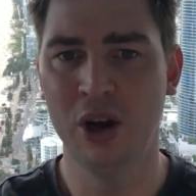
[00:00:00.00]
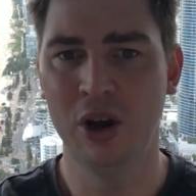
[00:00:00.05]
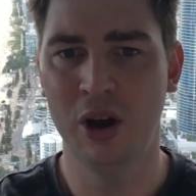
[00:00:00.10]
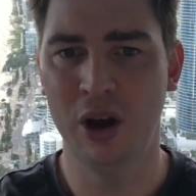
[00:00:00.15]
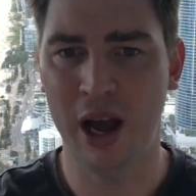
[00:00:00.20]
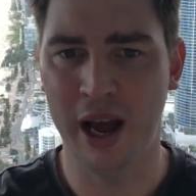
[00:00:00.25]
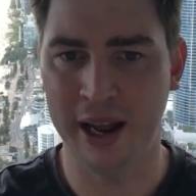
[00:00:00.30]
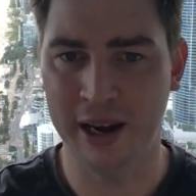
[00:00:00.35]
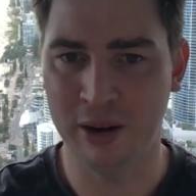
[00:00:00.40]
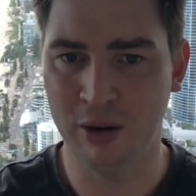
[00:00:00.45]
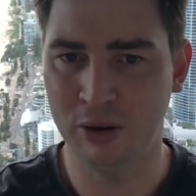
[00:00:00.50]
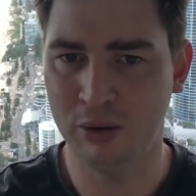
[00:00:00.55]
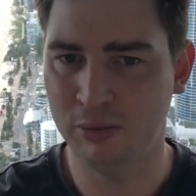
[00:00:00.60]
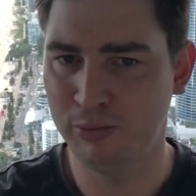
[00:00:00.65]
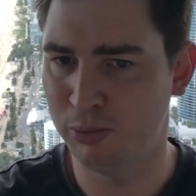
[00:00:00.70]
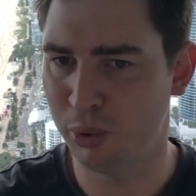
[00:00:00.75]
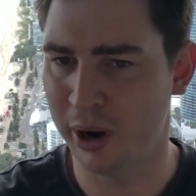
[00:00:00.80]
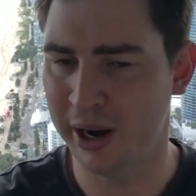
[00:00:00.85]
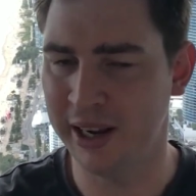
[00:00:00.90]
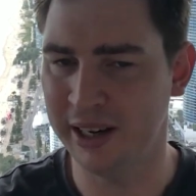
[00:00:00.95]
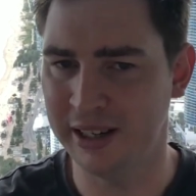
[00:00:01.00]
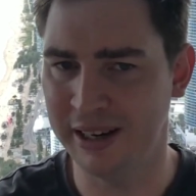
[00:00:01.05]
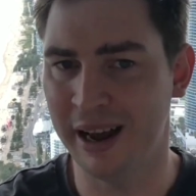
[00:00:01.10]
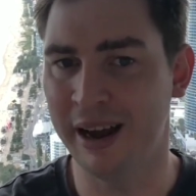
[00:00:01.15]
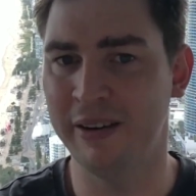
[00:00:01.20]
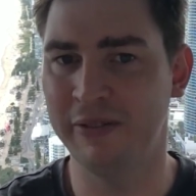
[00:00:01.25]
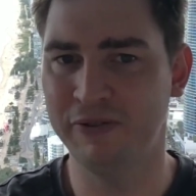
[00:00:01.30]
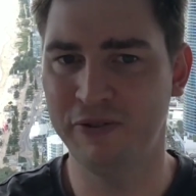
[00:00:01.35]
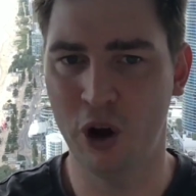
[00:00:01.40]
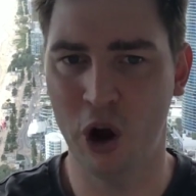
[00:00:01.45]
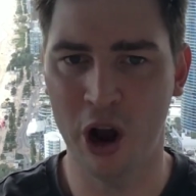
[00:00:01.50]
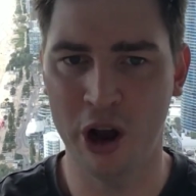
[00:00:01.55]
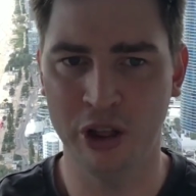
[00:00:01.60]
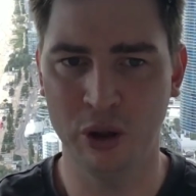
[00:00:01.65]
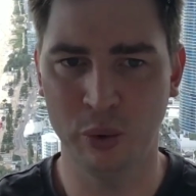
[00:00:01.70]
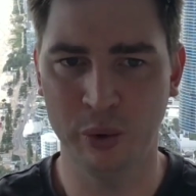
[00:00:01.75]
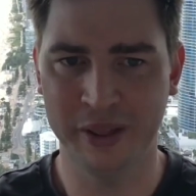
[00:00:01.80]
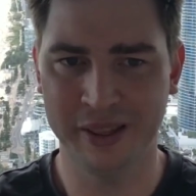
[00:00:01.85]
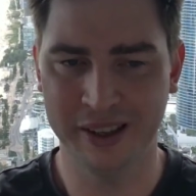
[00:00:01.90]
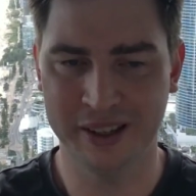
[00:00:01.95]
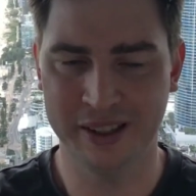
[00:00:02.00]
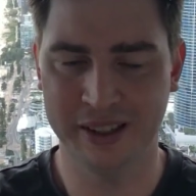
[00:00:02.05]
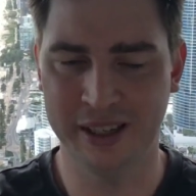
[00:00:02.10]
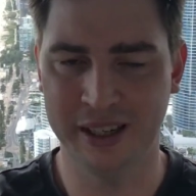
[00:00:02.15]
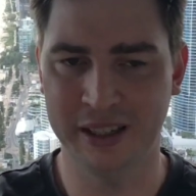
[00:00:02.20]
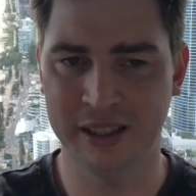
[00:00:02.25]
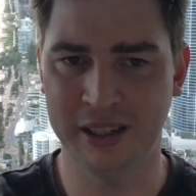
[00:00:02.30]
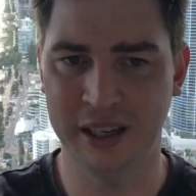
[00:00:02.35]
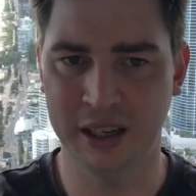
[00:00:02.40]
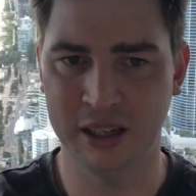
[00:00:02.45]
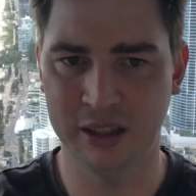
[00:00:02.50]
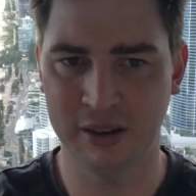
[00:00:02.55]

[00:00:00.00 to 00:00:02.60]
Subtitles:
and break it down further with the statistics